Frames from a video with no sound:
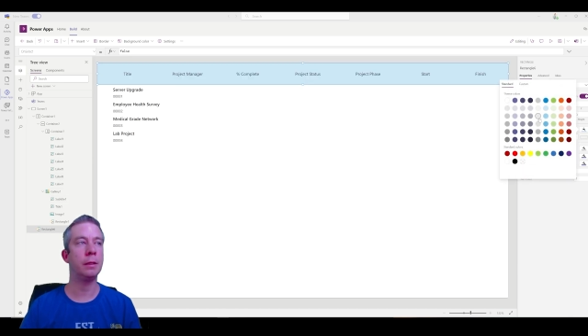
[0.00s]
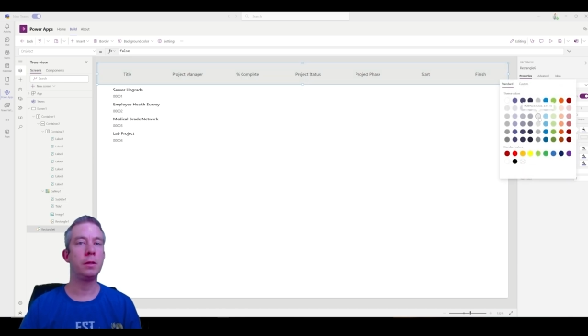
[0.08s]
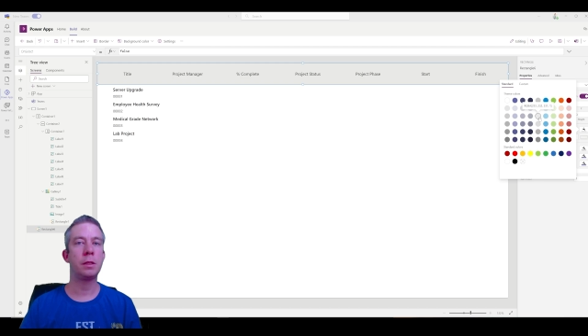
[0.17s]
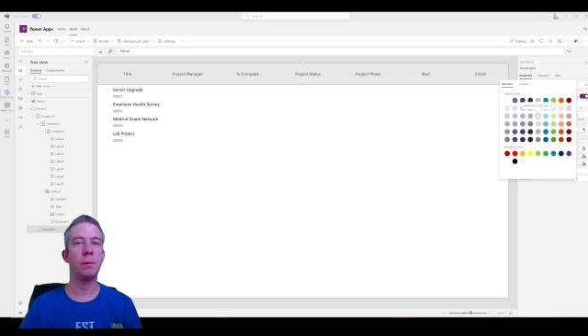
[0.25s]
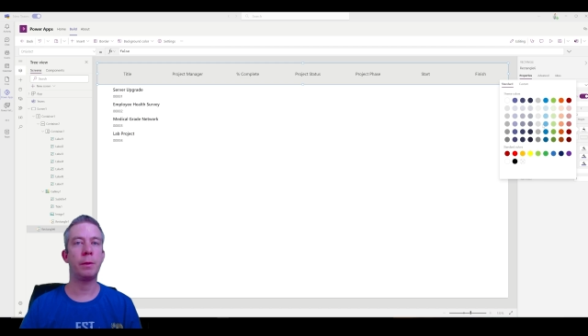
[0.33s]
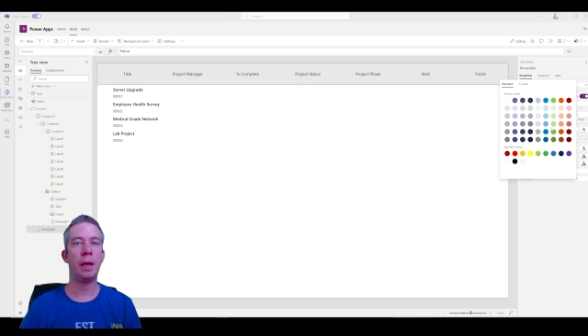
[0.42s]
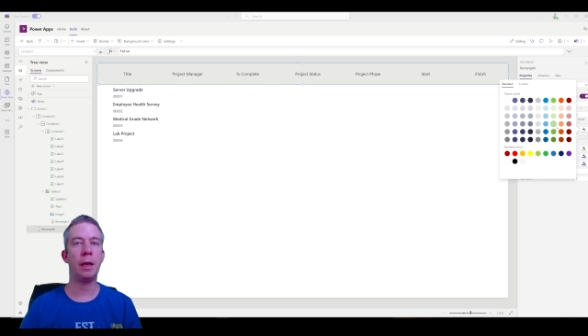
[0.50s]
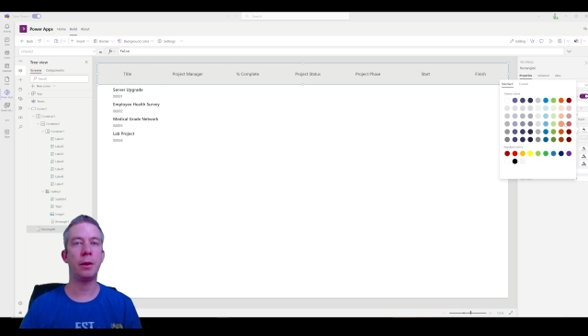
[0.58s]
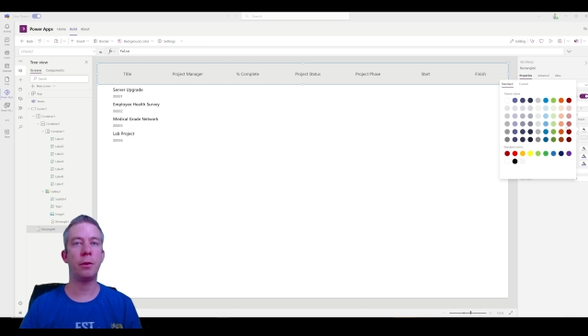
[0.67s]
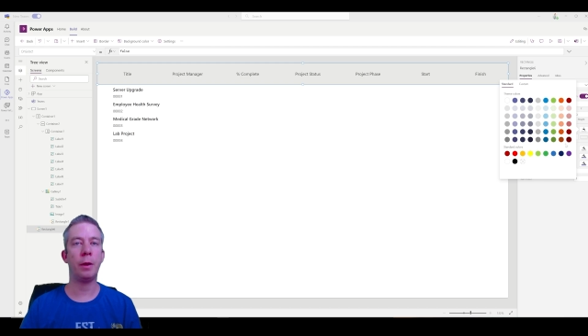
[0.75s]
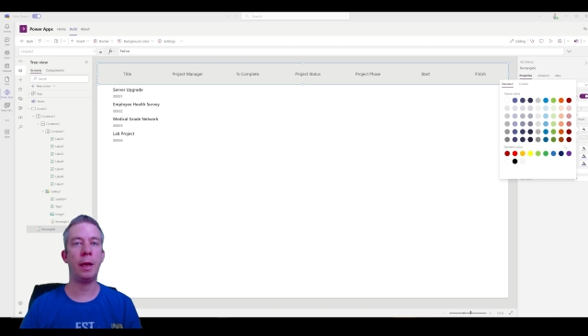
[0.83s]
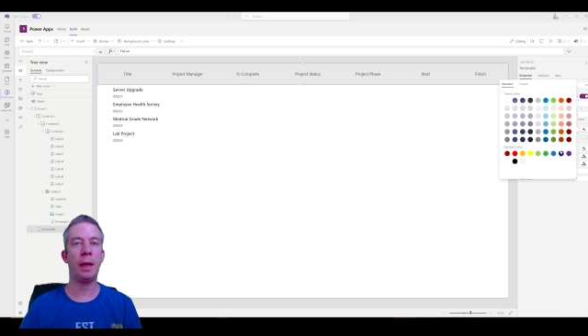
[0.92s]
some kind of
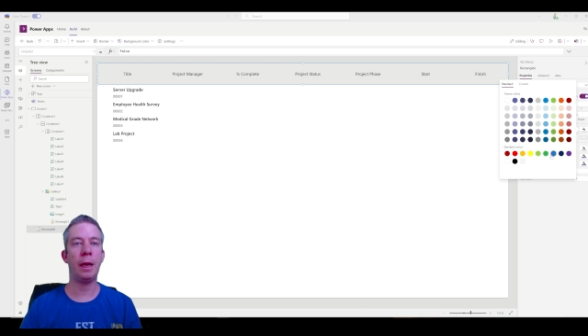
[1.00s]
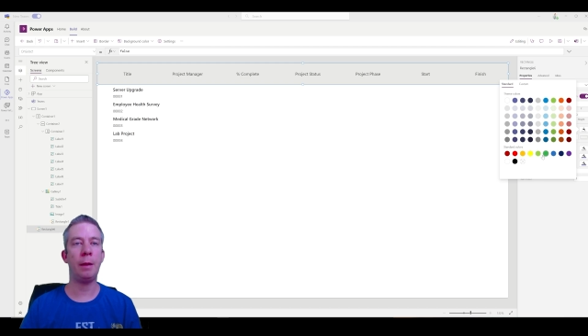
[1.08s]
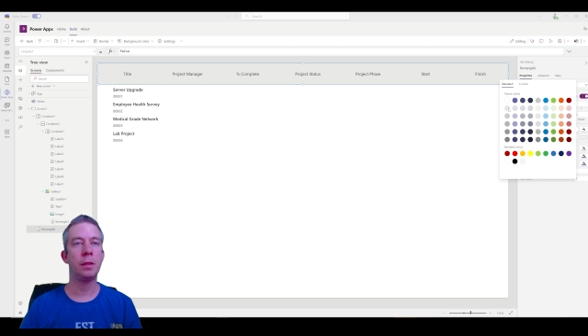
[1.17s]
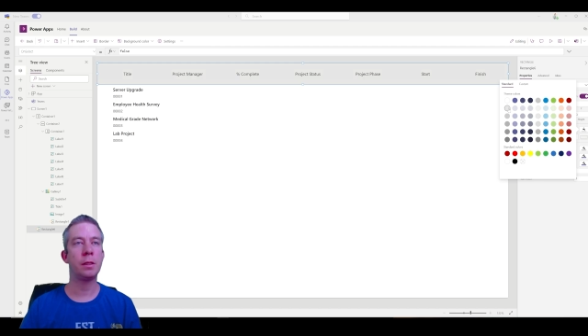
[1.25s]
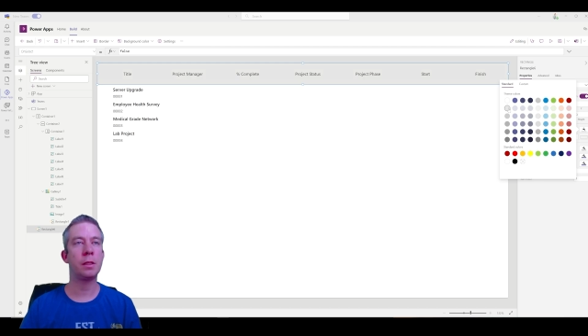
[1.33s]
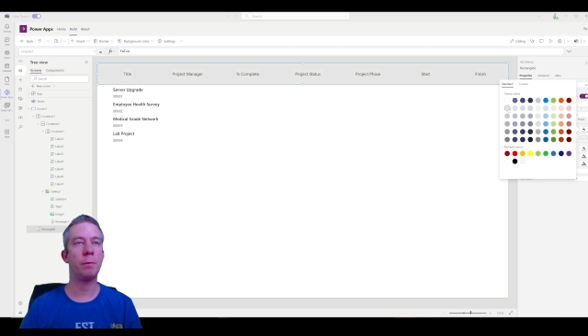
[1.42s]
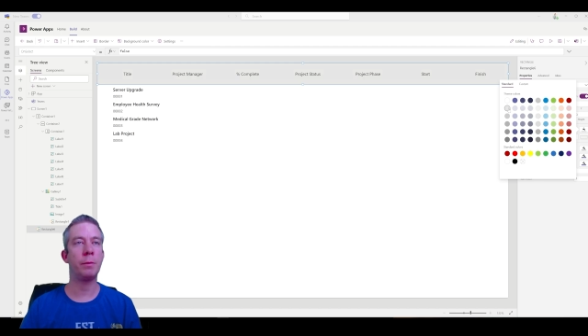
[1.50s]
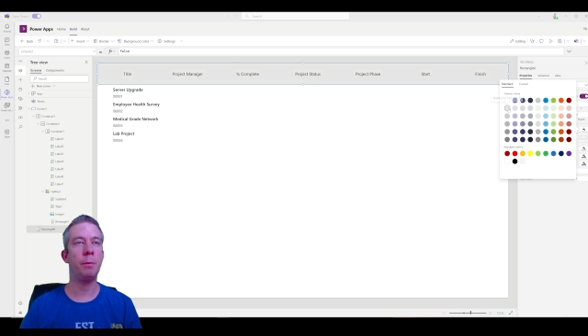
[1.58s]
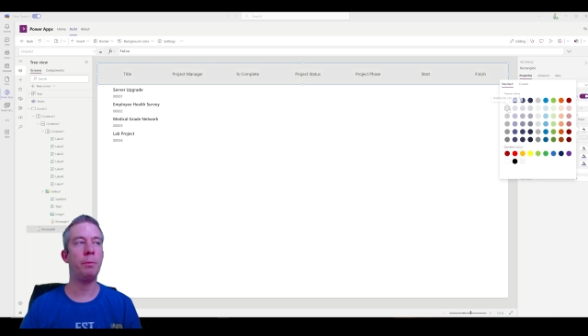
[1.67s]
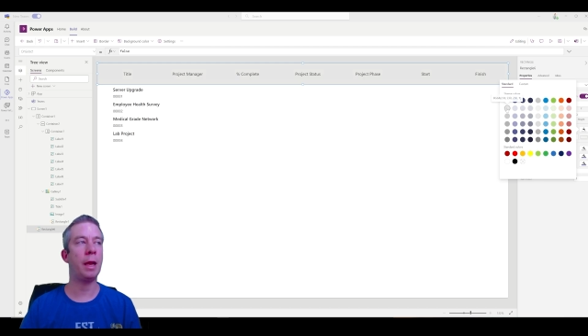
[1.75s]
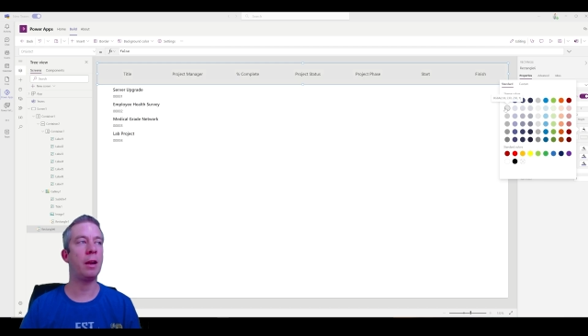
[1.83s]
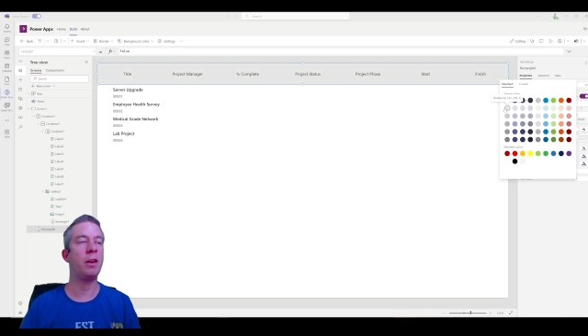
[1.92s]
gray,
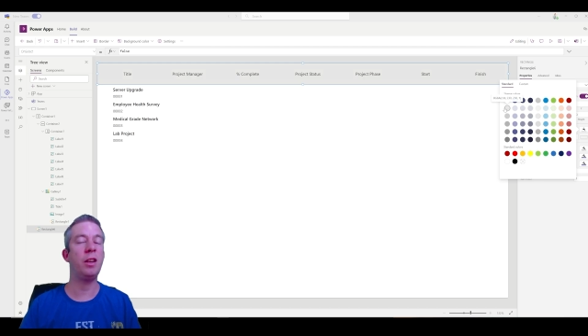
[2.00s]
something better.